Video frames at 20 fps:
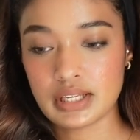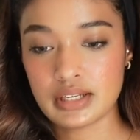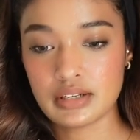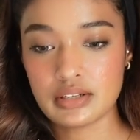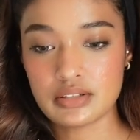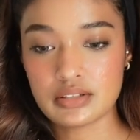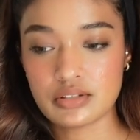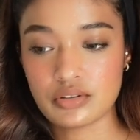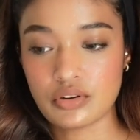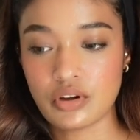and
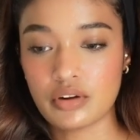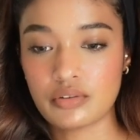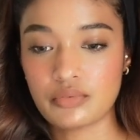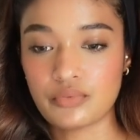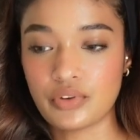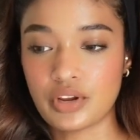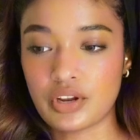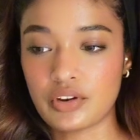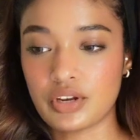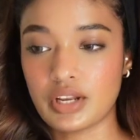it's not
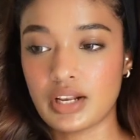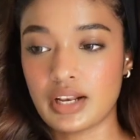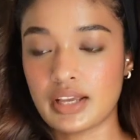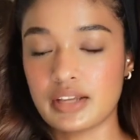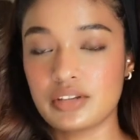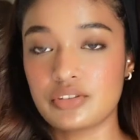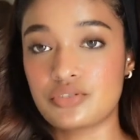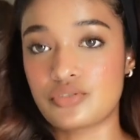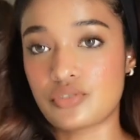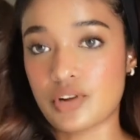very
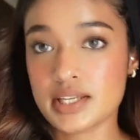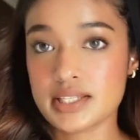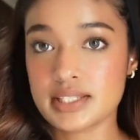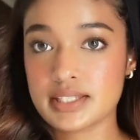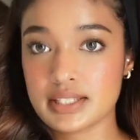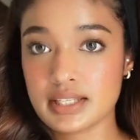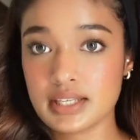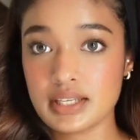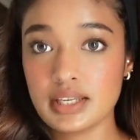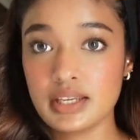like
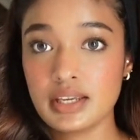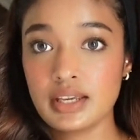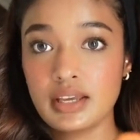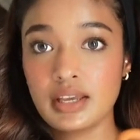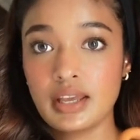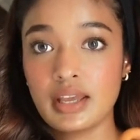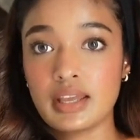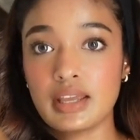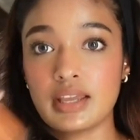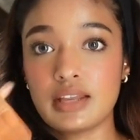dressy.
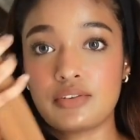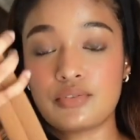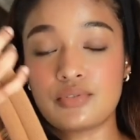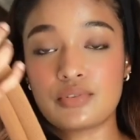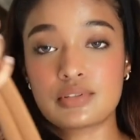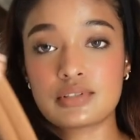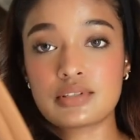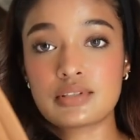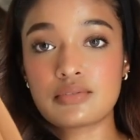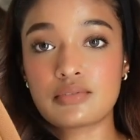
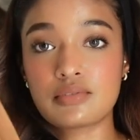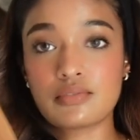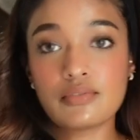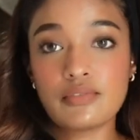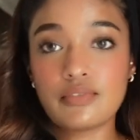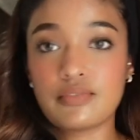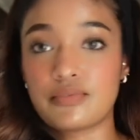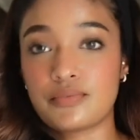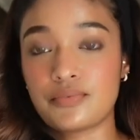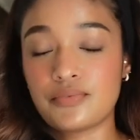It's
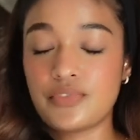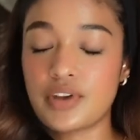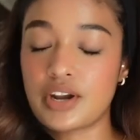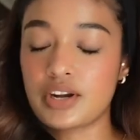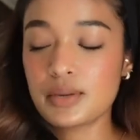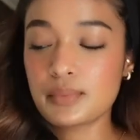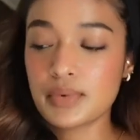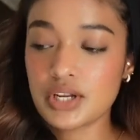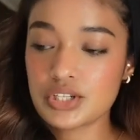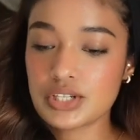
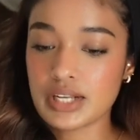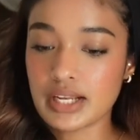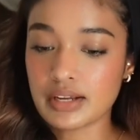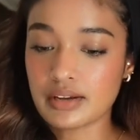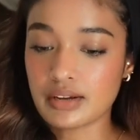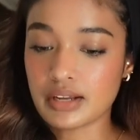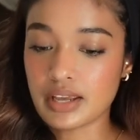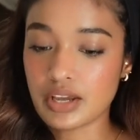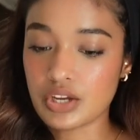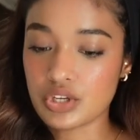very much like
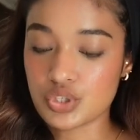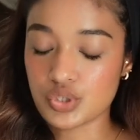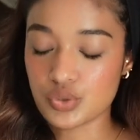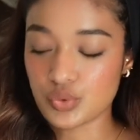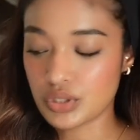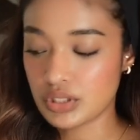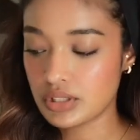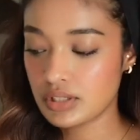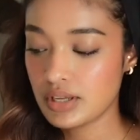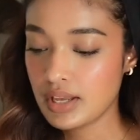a
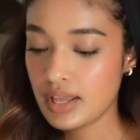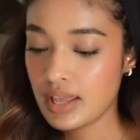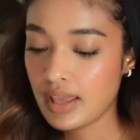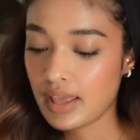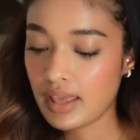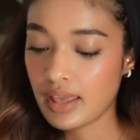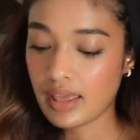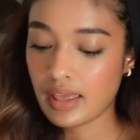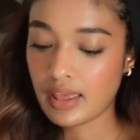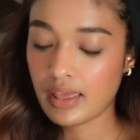casual.
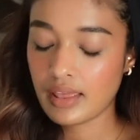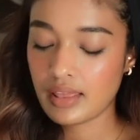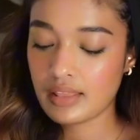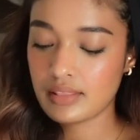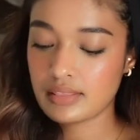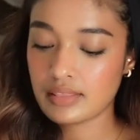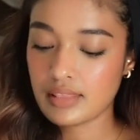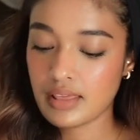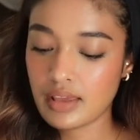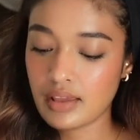
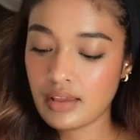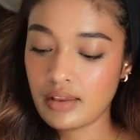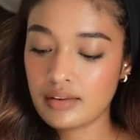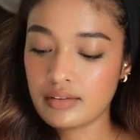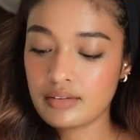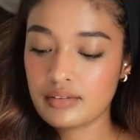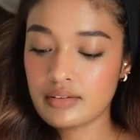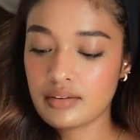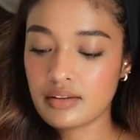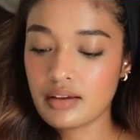And then
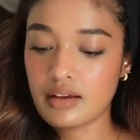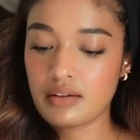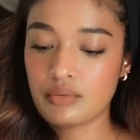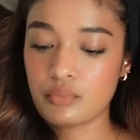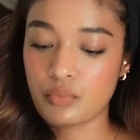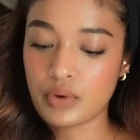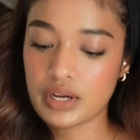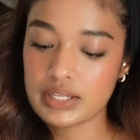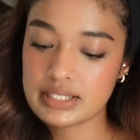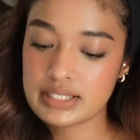
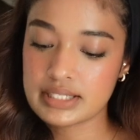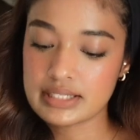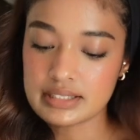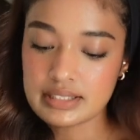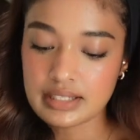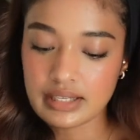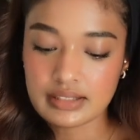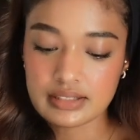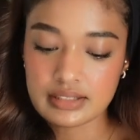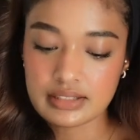what's
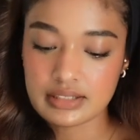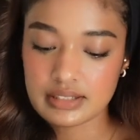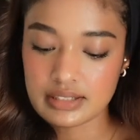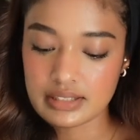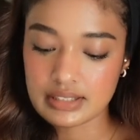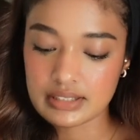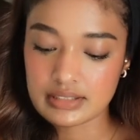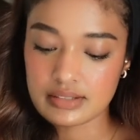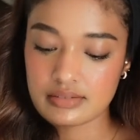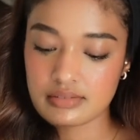inside here
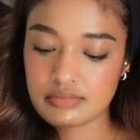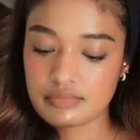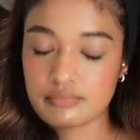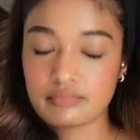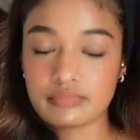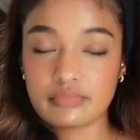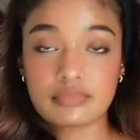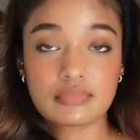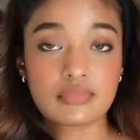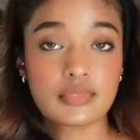is
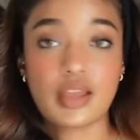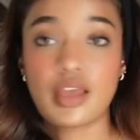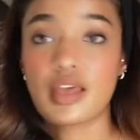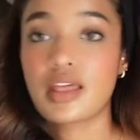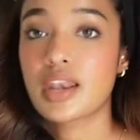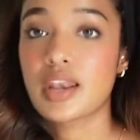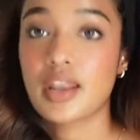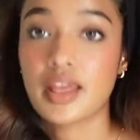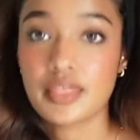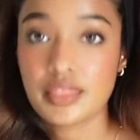
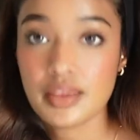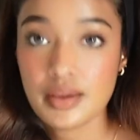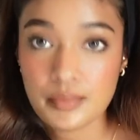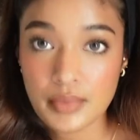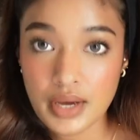nothing